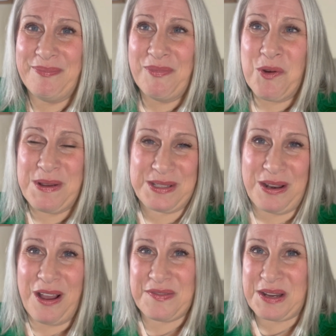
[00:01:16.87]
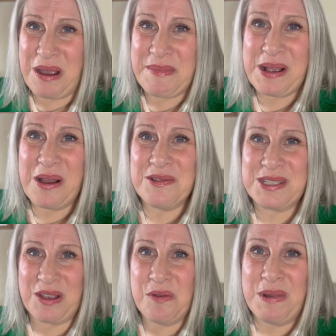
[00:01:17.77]
almost a lifetime ago.
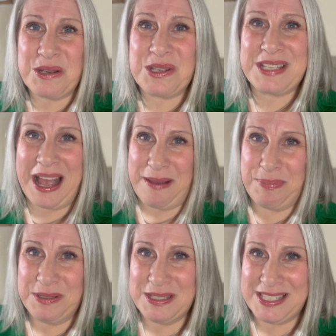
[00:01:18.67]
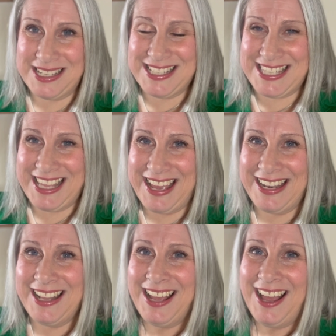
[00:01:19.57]
So much has happened since
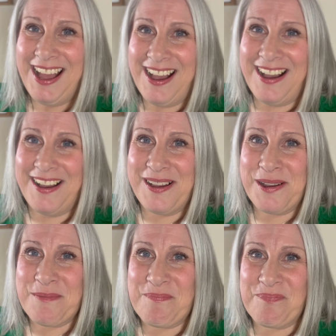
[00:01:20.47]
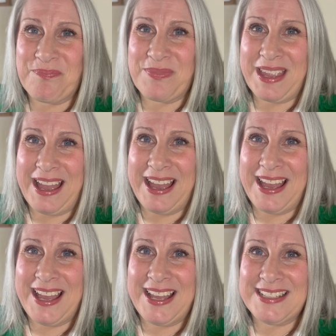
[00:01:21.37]
then.
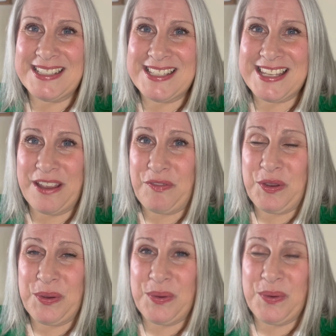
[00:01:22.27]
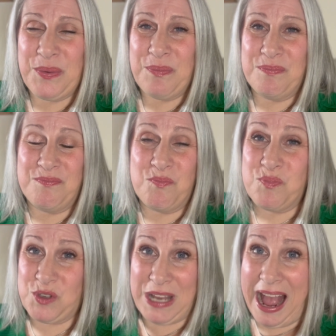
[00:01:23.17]
And if you
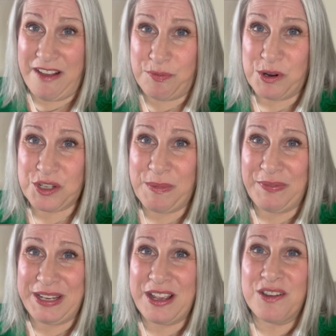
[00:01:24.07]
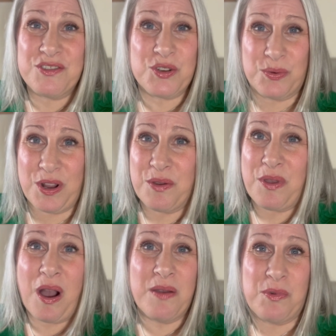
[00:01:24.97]
have watched my videos, you'll know
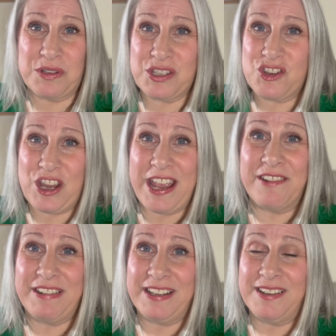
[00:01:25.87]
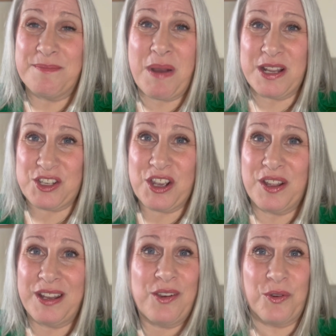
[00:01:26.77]
that I was sharing my
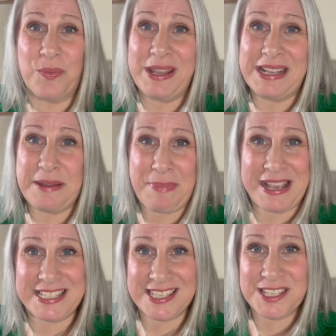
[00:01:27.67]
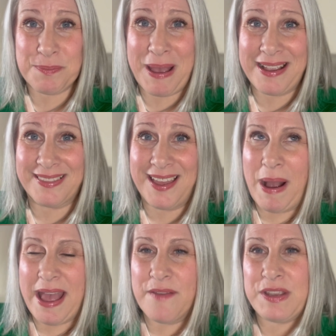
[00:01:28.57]
journey on a weekly basis back then.
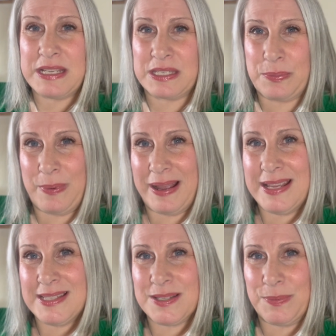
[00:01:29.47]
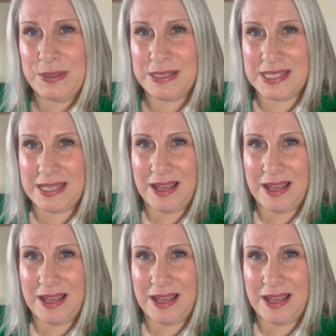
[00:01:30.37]
My heaviest weight was